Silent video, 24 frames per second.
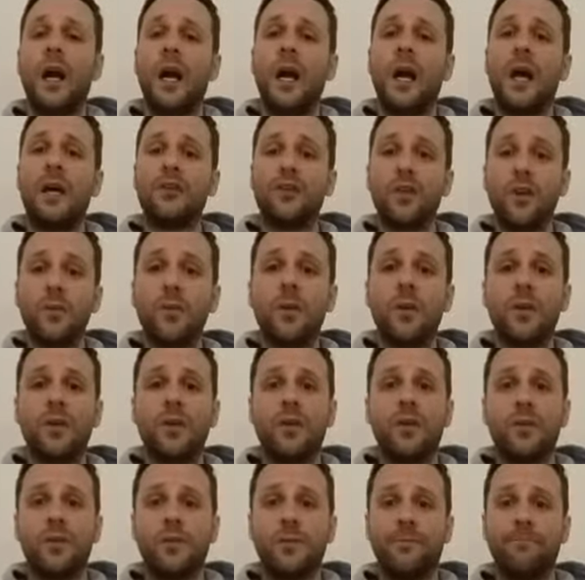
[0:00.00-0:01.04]
I don't want to
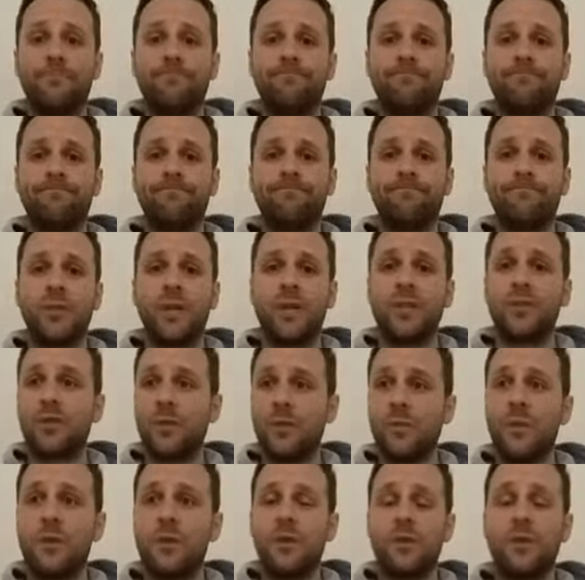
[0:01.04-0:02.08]
go. I
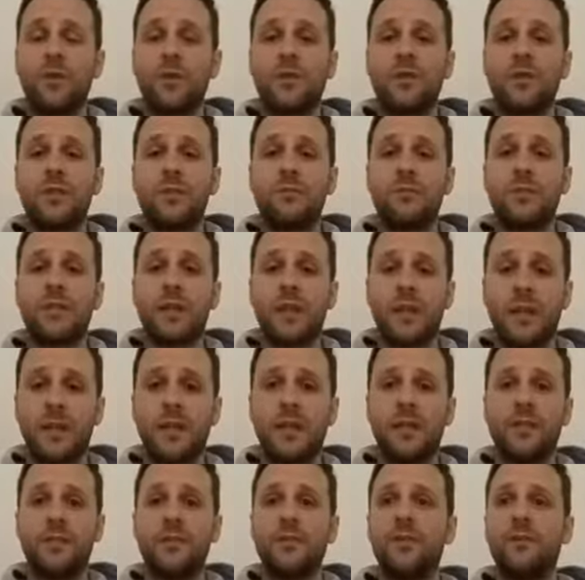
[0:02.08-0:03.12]
don't want to go because I'm
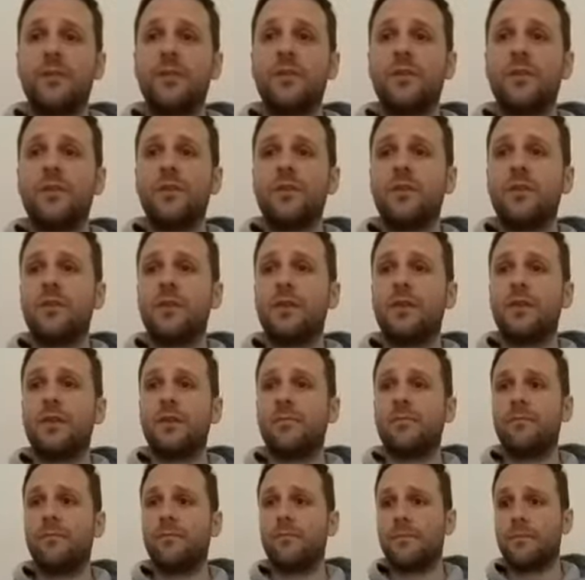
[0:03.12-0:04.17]
tired. I don't want to go because
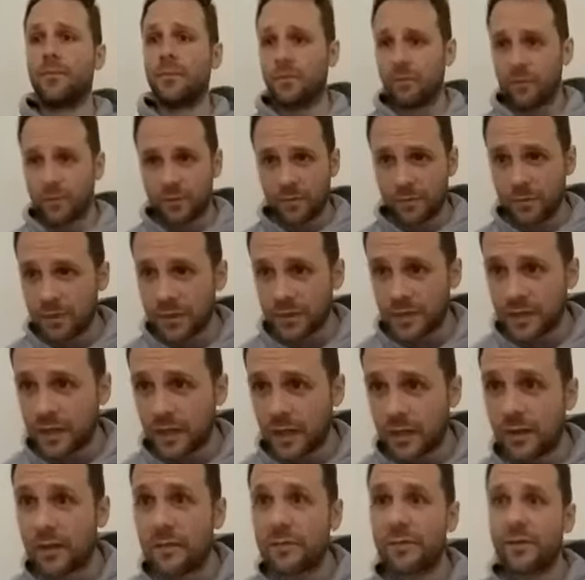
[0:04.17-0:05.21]
I'm, what, what do you say? I
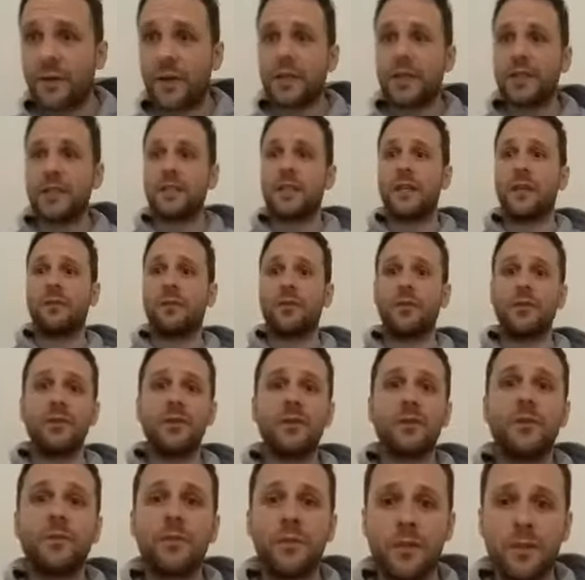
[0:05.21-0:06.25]
can't find a towel. I don't
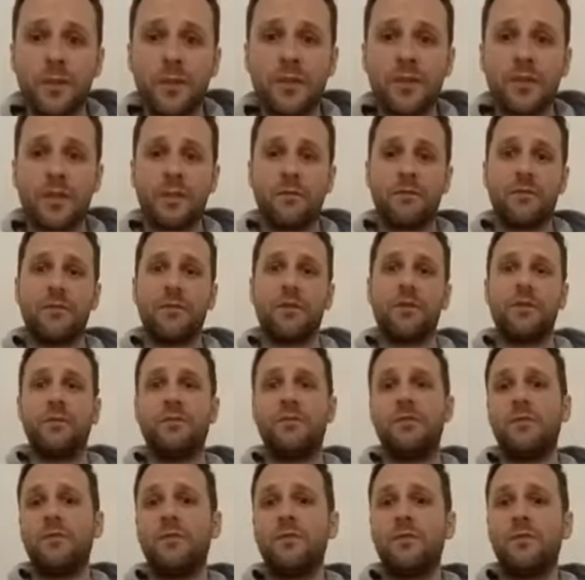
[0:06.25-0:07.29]
go, want to go because I haven't got any
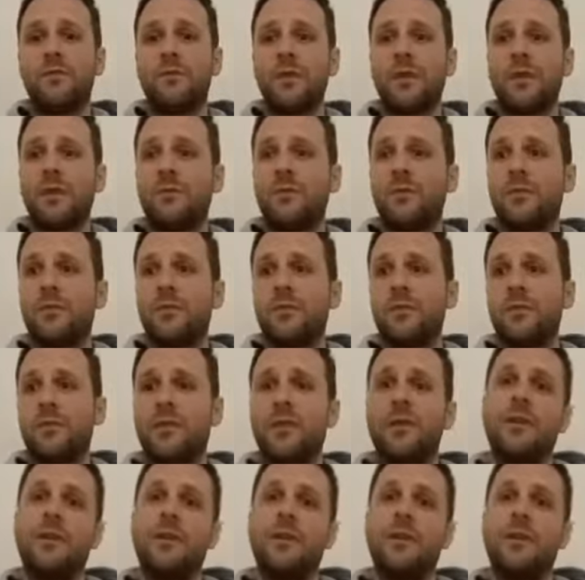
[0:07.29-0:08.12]
new tunes on the iPod.